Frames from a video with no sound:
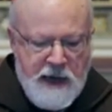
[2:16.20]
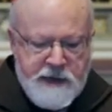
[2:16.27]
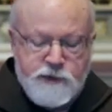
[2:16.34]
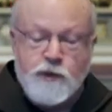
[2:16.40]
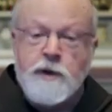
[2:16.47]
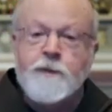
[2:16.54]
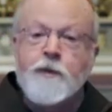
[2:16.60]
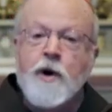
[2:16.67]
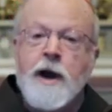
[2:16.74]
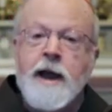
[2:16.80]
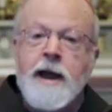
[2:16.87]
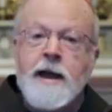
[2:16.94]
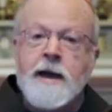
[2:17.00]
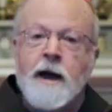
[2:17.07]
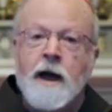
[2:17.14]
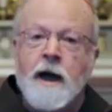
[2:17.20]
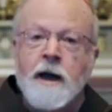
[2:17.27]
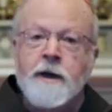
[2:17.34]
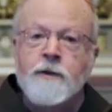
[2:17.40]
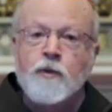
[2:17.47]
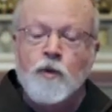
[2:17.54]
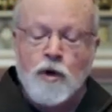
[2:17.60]
As we pray
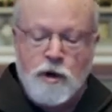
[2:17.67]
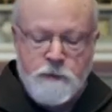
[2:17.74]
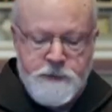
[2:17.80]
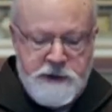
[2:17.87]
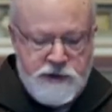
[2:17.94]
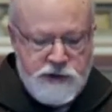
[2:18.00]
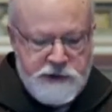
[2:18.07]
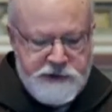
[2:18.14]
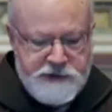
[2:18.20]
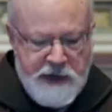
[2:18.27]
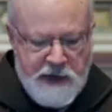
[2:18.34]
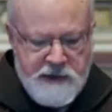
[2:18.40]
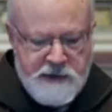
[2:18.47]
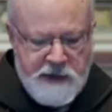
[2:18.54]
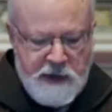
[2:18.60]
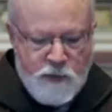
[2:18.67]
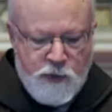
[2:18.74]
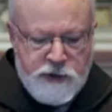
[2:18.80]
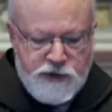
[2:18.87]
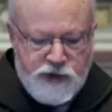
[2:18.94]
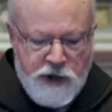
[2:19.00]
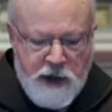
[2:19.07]
on World Mission Sunday,
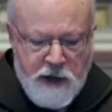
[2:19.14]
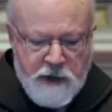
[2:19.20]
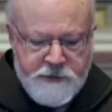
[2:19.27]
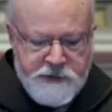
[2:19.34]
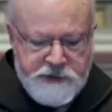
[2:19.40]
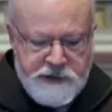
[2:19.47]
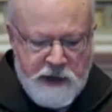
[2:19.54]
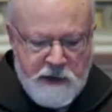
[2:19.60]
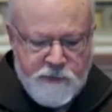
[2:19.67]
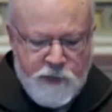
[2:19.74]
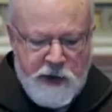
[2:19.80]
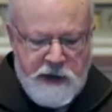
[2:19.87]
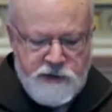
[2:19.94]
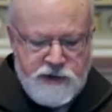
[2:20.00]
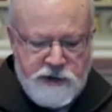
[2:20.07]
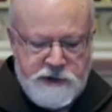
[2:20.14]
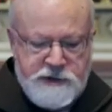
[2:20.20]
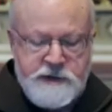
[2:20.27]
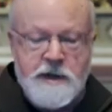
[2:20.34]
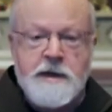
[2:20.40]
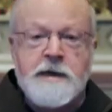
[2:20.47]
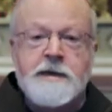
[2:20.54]
we share in the
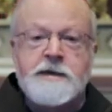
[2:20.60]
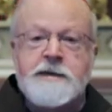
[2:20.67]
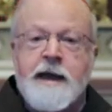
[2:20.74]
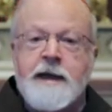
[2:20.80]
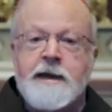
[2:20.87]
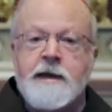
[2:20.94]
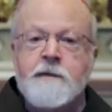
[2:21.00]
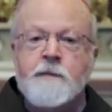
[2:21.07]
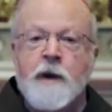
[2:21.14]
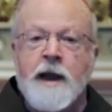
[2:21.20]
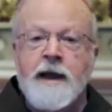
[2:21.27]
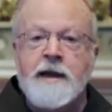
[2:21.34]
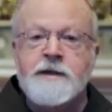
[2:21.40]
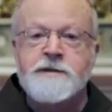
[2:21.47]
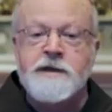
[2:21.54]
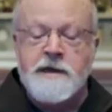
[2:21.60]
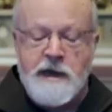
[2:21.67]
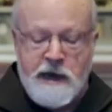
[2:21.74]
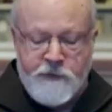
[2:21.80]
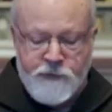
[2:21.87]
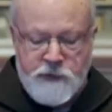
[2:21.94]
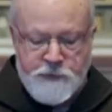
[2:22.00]
celebrations taking place in
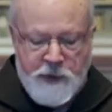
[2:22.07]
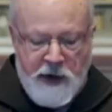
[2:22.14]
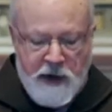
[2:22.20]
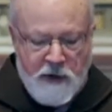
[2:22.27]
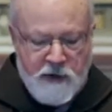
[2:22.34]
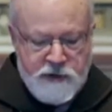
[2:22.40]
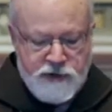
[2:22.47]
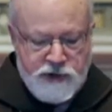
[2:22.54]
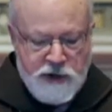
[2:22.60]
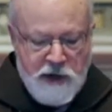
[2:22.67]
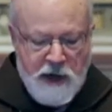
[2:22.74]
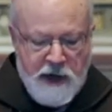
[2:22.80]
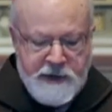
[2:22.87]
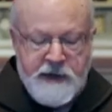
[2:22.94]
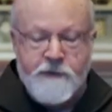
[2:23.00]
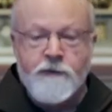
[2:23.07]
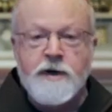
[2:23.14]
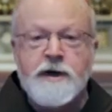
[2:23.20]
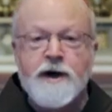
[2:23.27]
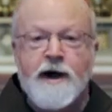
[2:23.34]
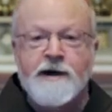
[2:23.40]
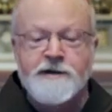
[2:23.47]
every parish on every
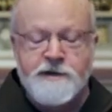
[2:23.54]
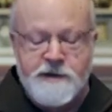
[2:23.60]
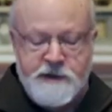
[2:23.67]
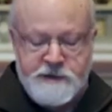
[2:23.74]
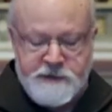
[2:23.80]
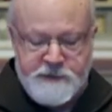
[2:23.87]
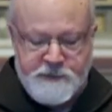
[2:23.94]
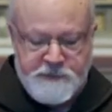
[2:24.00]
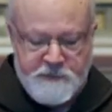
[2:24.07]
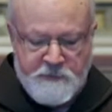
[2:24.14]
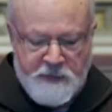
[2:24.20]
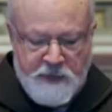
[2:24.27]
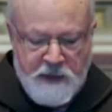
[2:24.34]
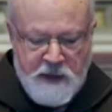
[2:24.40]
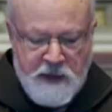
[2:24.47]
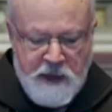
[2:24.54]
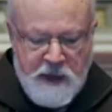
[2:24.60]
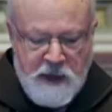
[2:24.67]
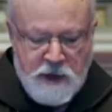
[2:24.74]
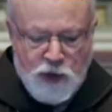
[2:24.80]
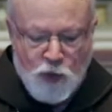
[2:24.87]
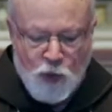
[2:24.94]
continent.
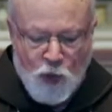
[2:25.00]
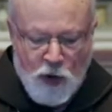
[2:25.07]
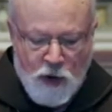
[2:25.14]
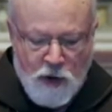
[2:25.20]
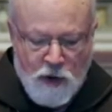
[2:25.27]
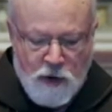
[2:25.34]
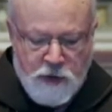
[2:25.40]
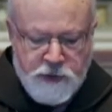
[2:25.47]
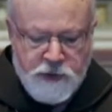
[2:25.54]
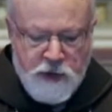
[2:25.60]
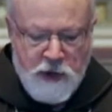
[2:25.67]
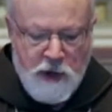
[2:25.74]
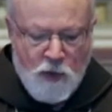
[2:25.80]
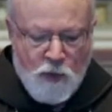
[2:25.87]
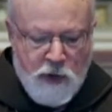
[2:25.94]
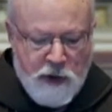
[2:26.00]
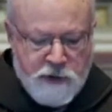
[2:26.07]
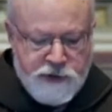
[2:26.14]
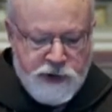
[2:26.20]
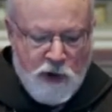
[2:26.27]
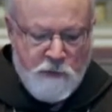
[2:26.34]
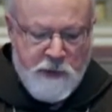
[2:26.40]
In a world where
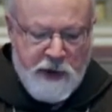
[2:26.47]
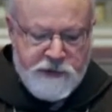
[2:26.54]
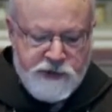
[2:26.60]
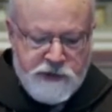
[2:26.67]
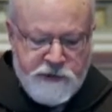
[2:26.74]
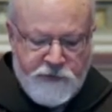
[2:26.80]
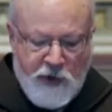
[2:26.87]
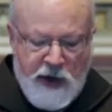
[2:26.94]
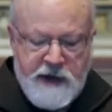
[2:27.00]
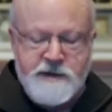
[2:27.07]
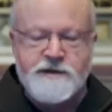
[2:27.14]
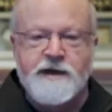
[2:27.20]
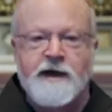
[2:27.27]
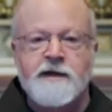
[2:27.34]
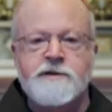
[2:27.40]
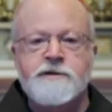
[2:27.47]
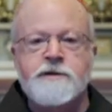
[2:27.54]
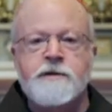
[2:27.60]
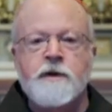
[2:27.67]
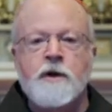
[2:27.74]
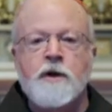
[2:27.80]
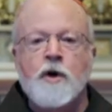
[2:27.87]
so much divides
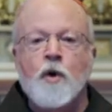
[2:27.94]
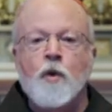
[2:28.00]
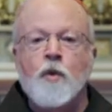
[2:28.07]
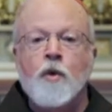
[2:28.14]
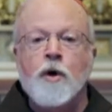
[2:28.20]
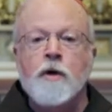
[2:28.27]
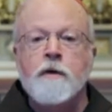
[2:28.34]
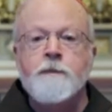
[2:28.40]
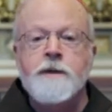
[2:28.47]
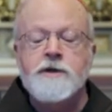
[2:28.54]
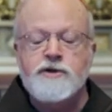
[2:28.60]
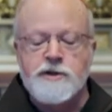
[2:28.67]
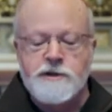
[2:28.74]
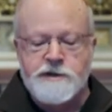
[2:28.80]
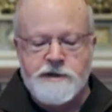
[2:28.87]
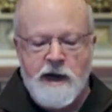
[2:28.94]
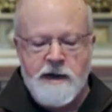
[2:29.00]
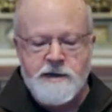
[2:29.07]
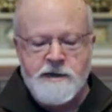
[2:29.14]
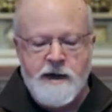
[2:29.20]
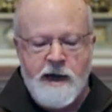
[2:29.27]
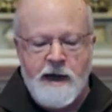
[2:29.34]
us, World Mission
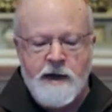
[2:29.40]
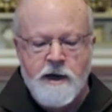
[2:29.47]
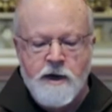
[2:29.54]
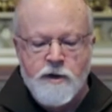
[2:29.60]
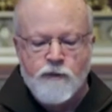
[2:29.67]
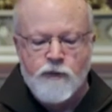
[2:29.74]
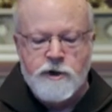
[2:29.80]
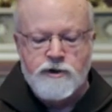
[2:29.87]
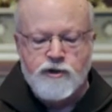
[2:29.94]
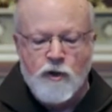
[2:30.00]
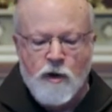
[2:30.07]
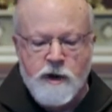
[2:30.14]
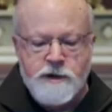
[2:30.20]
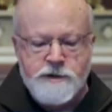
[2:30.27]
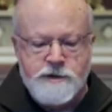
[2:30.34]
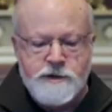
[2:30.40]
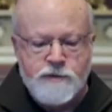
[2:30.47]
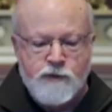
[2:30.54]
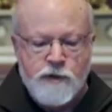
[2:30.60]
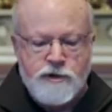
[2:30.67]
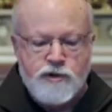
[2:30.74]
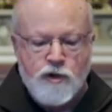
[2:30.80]
Sunday
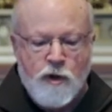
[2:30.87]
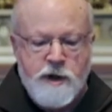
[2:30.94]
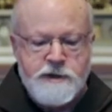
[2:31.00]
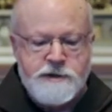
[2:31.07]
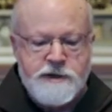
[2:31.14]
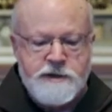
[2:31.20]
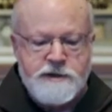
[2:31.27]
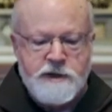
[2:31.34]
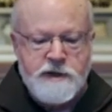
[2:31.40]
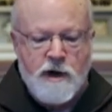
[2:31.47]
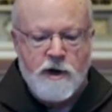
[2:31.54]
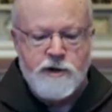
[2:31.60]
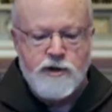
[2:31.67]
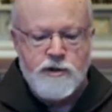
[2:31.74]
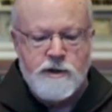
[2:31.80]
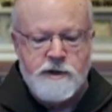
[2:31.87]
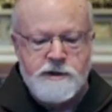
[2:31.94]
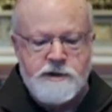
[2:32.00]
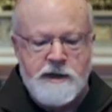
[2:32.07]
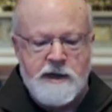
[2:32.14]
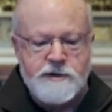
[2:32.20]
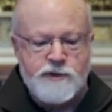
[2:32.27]
rejoices in our
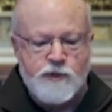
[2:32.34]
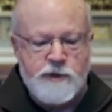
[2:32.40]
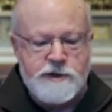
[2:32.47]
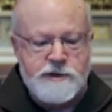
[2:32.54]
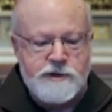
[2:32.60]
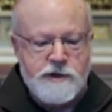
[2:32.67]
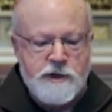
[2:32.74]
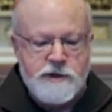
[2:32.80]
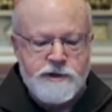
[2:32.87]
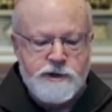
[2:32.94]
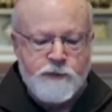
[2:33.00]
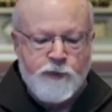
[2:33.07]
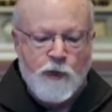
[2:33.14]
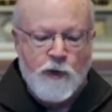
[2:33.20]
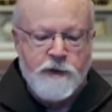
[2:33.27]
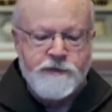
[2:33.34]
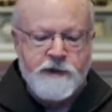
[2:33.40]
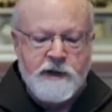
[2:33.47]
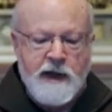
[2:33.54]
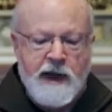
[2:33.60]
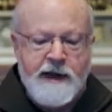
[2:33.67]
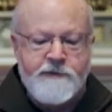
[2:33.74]
unity as we support the
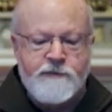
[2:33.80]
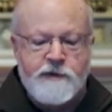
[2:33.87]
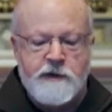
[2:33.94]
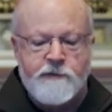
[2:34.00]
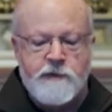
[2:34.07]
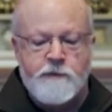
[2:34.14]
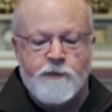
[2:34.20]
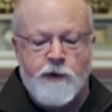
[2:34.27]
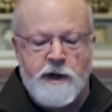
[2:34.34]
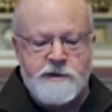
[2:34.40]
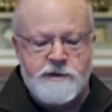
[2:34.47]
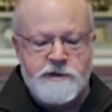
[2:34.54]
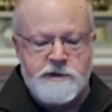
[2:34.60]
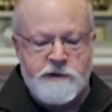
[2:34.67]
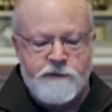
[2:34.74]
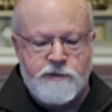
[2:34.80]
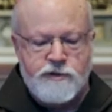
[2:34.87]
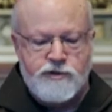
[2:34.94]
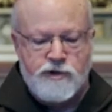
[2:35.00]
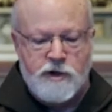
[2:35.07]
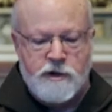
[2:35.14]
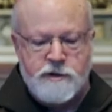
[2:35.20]
life-giving presence of the
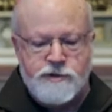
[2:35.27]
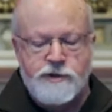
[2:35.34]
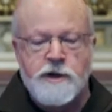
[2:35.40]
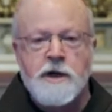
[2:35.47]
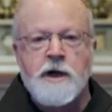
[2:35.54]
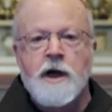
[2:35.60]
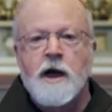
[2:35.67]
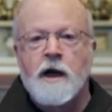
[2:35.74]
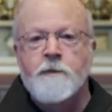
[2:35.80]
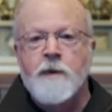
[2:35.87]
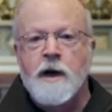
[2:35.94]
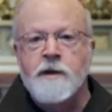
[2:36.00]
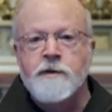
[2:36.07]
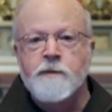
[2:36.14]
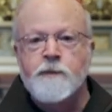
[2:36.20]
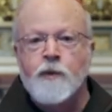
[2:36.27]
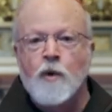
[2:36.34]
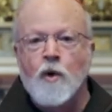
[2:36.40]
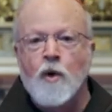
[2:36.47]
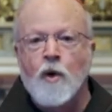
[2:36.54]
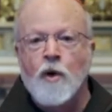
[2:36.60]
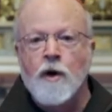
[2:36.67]
Church among the
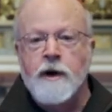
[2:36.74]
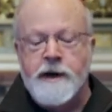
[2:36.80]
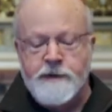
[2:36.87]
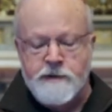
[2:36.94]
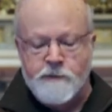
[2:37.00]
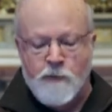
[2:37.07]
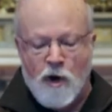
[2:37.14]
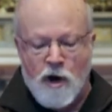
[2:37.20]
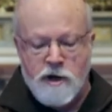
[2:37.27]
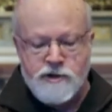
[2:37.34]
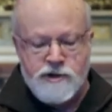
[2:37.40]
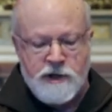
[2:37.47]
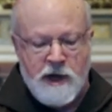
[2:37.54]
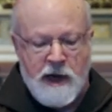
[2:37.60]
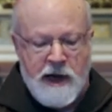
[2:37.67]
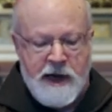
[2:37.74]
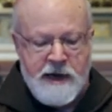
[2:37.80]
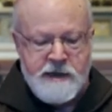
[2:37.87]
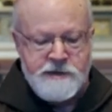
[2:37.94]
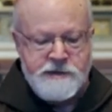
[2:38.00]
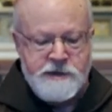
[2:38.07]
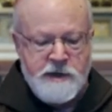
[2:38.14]
poor and the
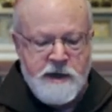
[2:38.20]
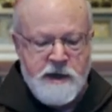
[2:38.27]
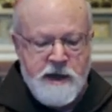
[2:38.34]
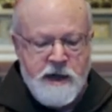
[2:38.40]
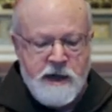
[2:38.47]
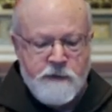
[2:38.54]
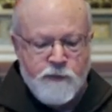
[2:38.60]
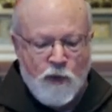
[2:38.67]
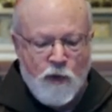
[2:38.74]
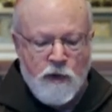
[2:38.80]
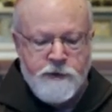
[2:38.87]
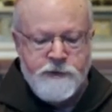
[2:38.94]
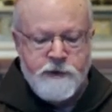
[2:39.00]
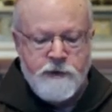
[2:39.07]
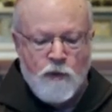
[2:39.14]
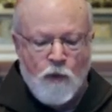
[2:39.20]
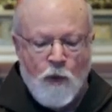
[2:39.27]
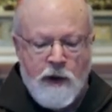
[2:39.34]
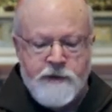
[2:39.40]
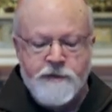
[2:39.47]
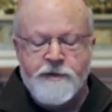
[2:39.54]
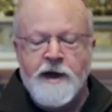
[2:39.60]
marginalized in more than
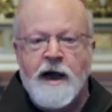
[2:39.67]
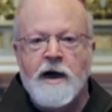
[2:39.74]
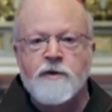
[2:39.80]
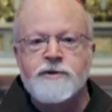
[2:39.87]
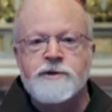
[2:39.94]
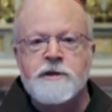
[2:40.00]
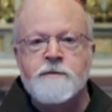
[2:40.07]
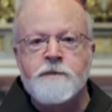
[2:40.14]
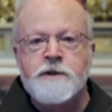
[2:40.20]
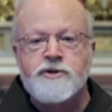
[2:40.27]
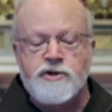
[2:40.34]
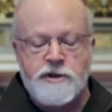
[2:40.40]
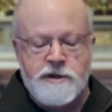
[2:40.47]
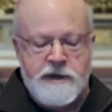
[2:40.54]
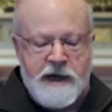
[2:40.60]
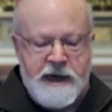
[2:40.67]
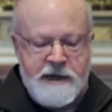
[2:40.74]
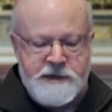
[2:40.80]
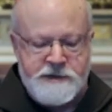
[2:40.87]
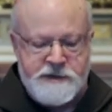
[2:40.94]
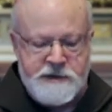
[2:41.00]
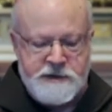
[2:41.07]
1,000 mission
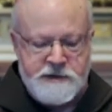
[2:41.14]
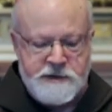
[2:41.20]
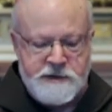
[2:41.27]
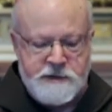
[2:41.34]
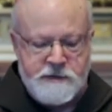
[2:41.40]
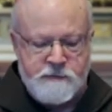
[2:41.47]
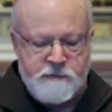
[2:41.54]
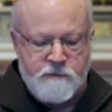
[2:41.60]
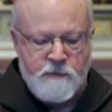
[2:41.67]
dioceses.